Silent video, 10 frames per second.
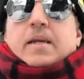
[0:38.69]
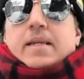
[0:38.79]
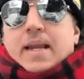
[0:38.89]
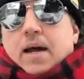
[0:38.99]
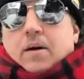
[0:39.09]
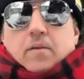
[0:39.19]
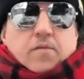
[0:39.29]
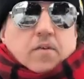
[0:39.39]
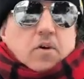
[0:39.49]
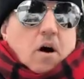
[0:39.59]
Now,
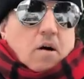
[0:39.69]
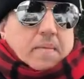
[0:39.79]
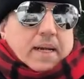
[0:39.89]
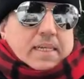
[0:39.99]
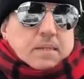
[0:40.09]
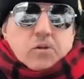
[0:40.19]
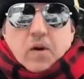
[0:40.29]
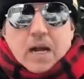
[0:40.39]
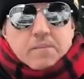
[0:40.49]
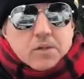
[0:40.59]
for all my
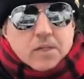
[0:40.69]
subscribers